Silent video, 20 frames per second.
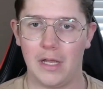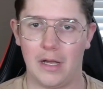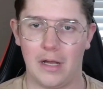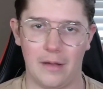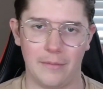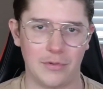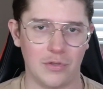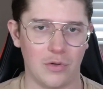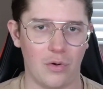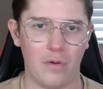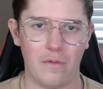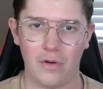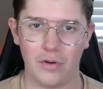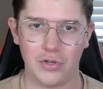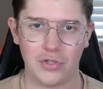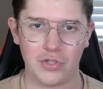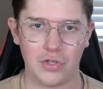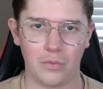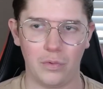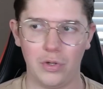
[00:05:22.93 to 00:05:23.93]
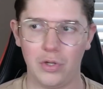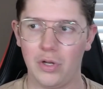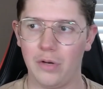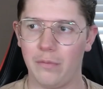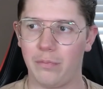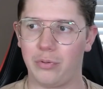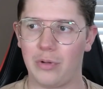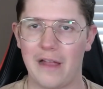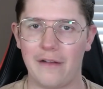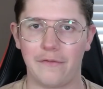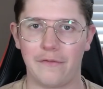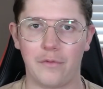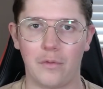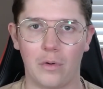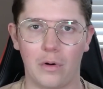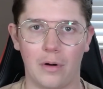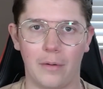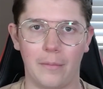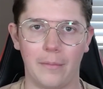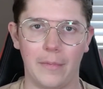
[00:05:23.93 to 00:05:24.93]
So overall, just a really good
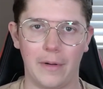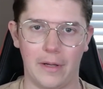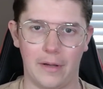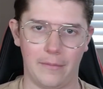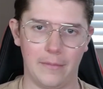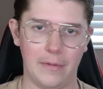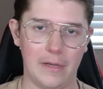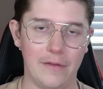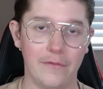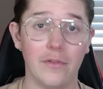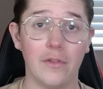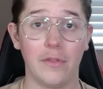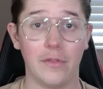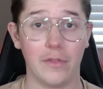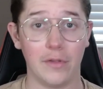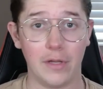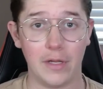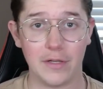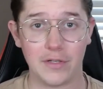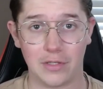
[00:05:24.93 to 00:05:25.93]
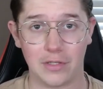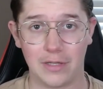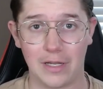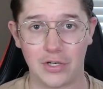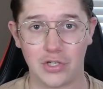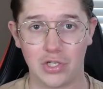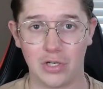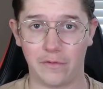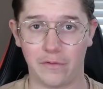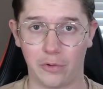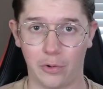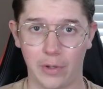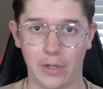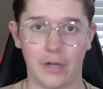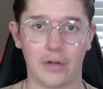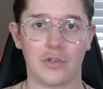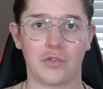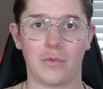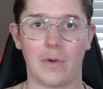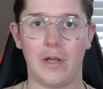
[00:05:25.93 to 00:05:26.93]
platform. Even the selection of
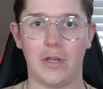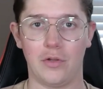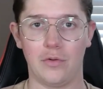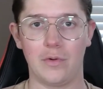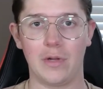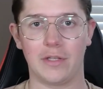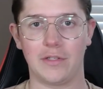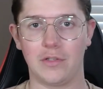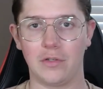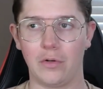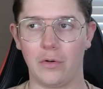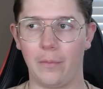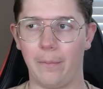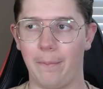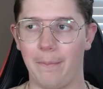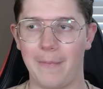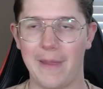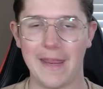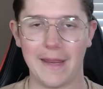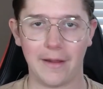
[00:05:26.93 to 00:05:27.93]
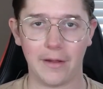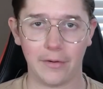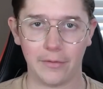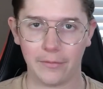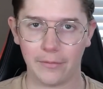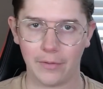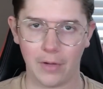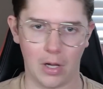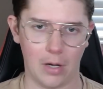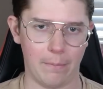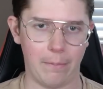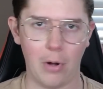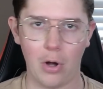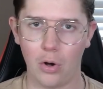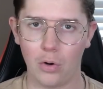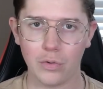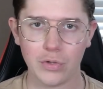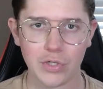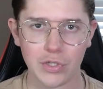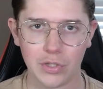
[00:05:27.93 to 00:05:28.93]
cleaners, right? You get to make a
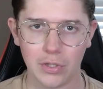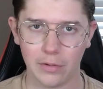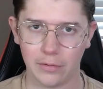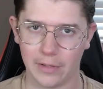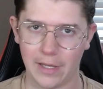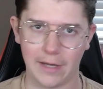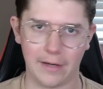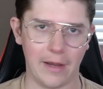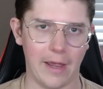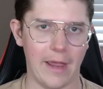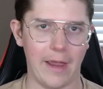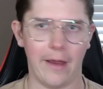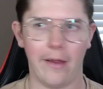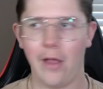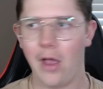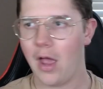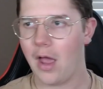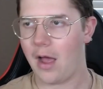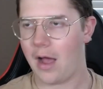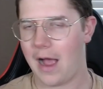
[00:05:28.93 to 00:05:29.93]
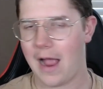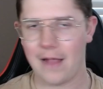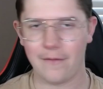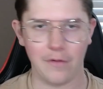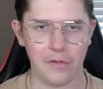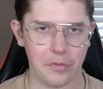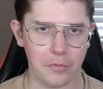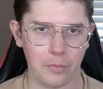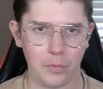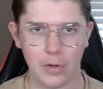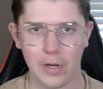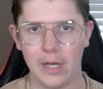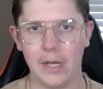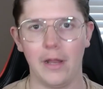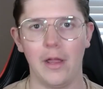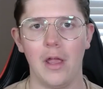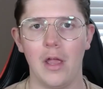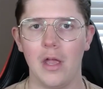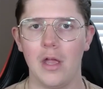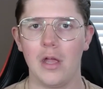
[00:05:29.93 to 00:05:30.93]
post like, hey, I have a
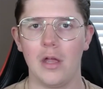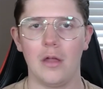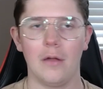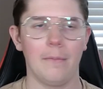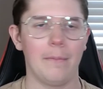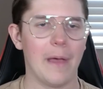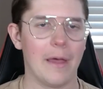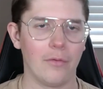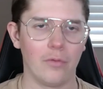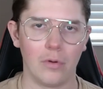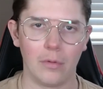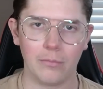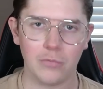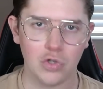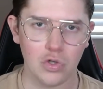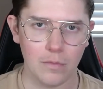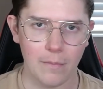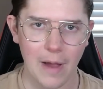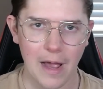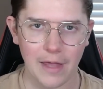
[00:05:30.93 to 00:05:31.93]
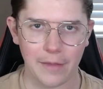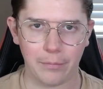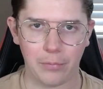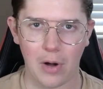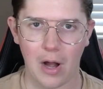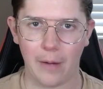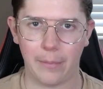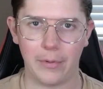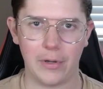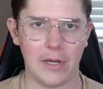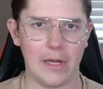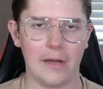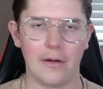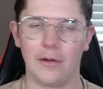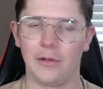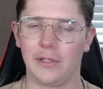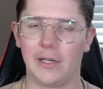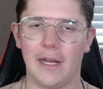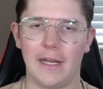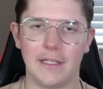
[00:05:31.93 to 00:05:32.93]
3-bedroom 2-bath property here in
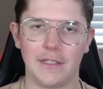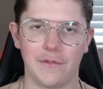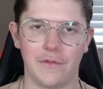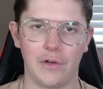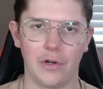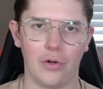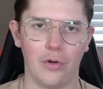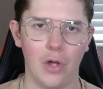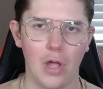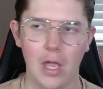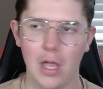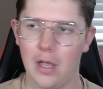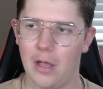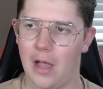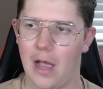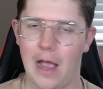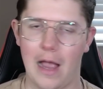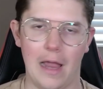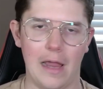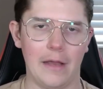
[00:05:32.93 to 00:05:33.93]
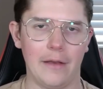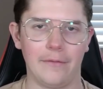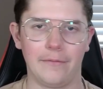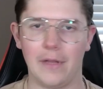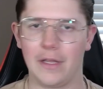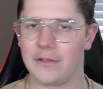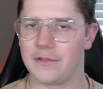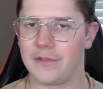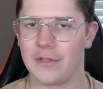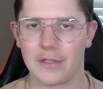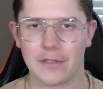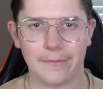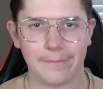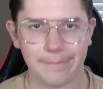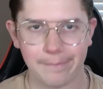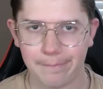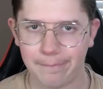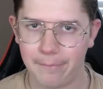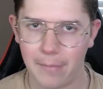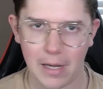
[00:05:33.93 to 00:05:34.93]
Gainesville. It's this
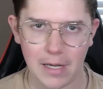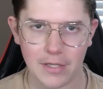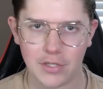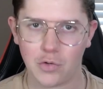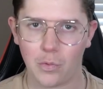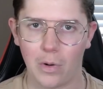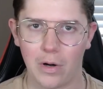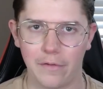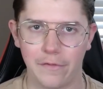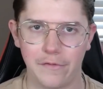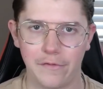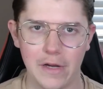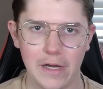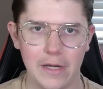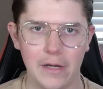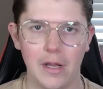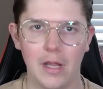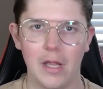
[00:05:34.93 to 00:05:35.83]
many square feet.